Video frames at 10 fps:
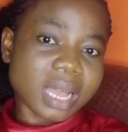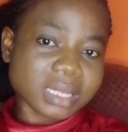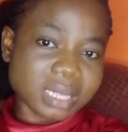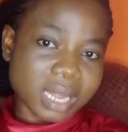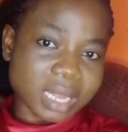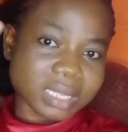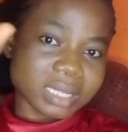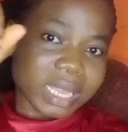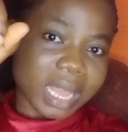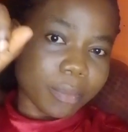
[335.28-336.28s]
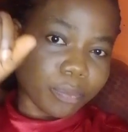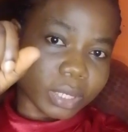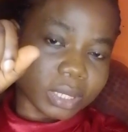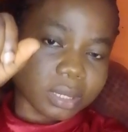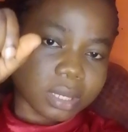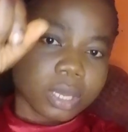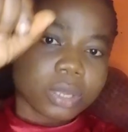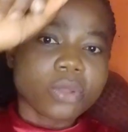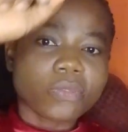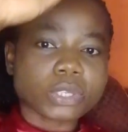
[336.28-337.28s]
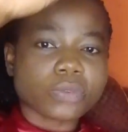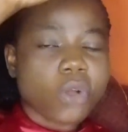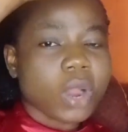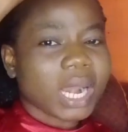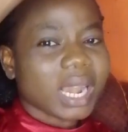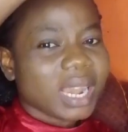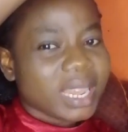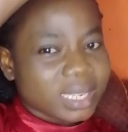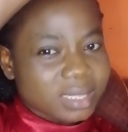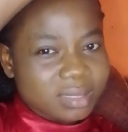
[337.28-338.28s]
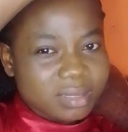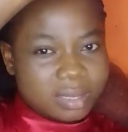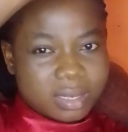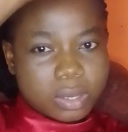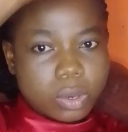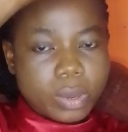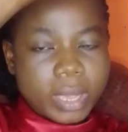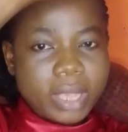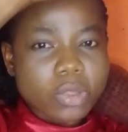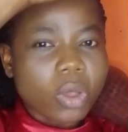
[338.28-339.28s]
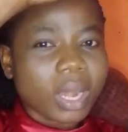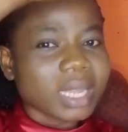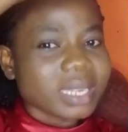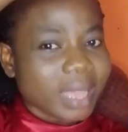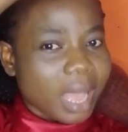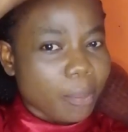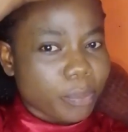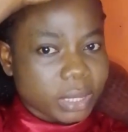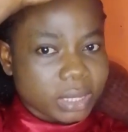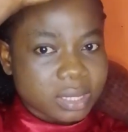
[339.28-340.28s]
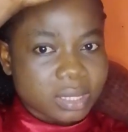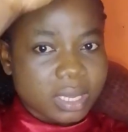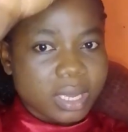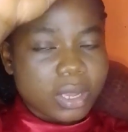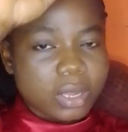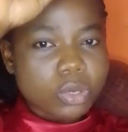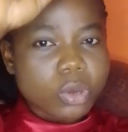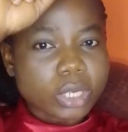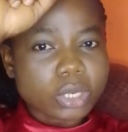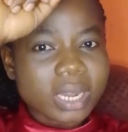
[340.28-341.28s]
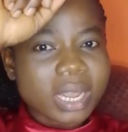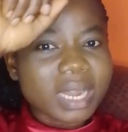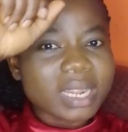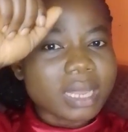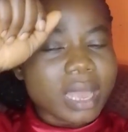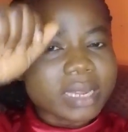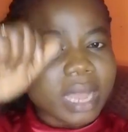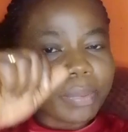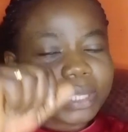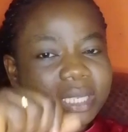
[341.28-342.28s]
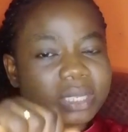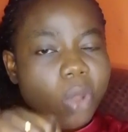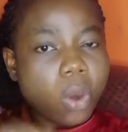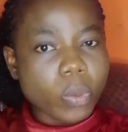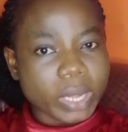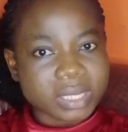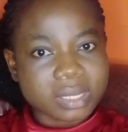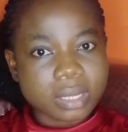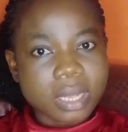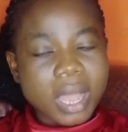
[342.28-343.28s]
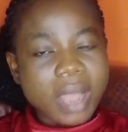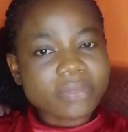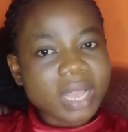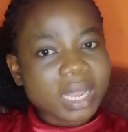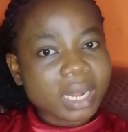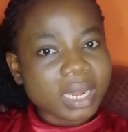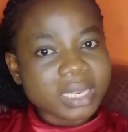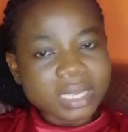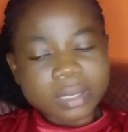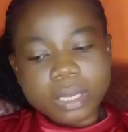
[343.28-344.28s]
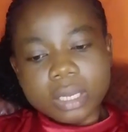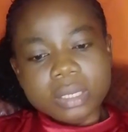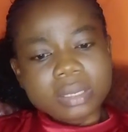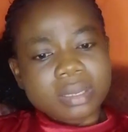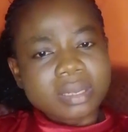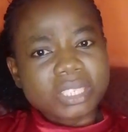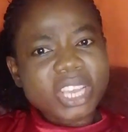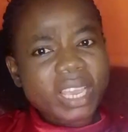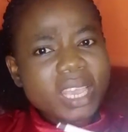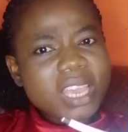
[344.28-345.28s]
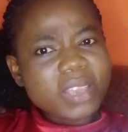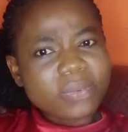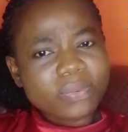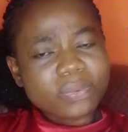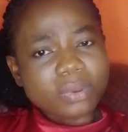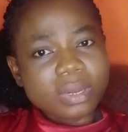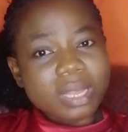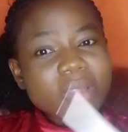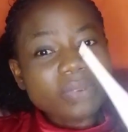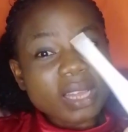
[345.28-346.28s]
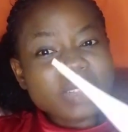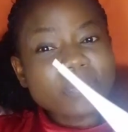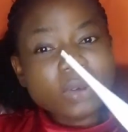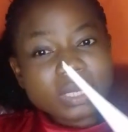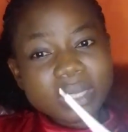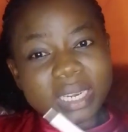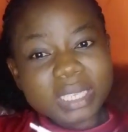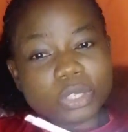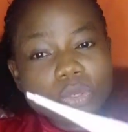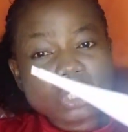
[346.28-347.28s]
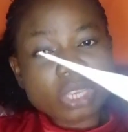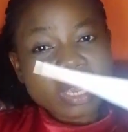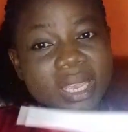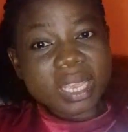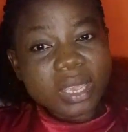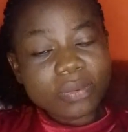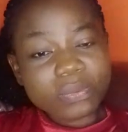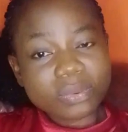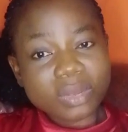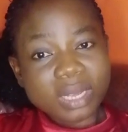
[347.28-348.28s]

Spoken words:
axilla, in the armpits, you first of all clean. Okay, you clean the armpits. You ensure the armpit is not wet. After cleaning, check if, in fact, the first thing is to check if